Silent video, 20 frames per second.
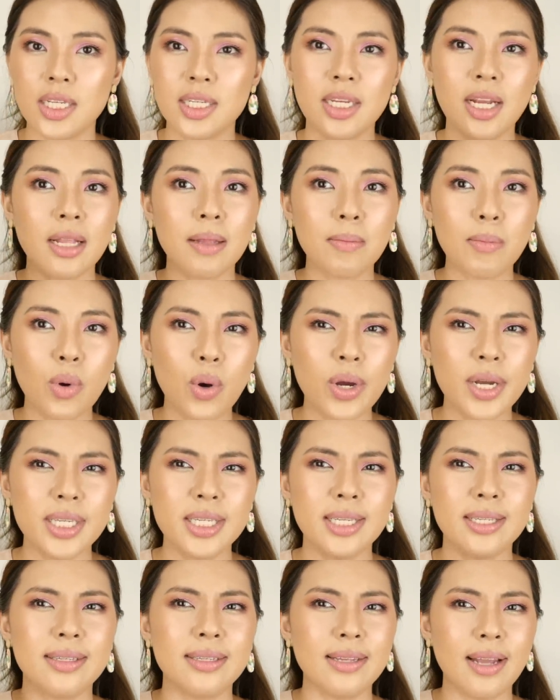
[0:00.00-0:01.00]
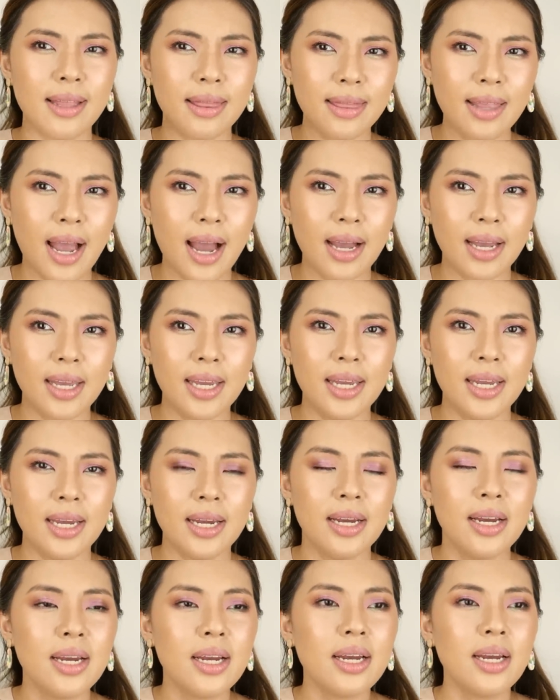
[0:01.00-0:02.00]
It's not moist, it's not
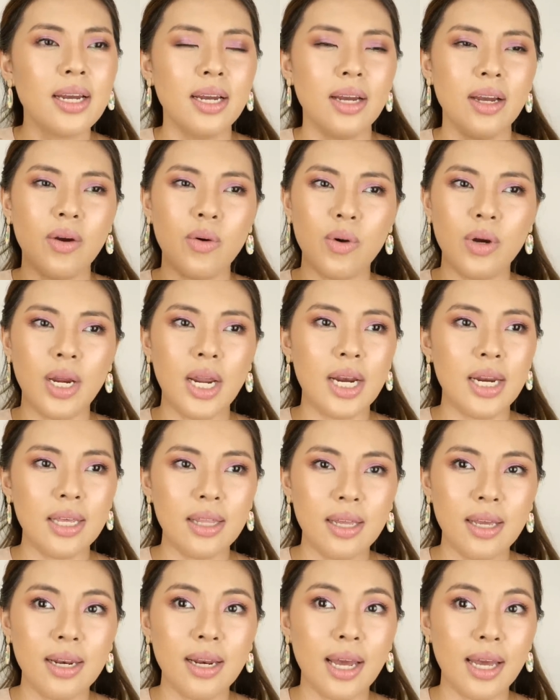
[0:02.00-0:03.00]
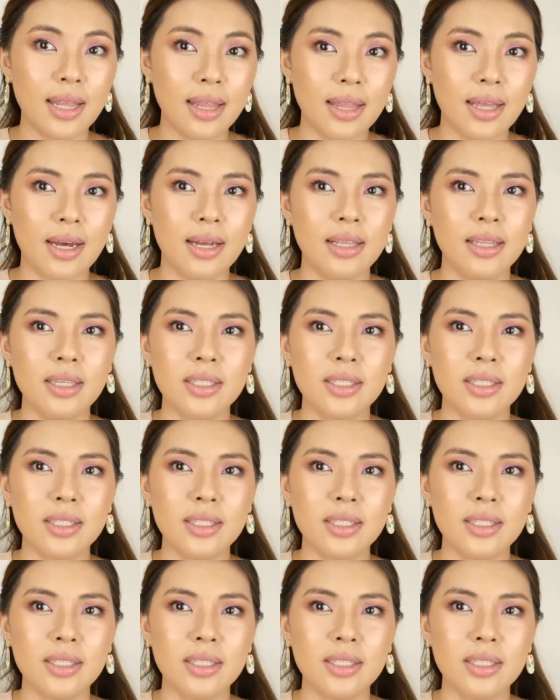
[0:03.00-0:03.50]
tacky, or anything like that.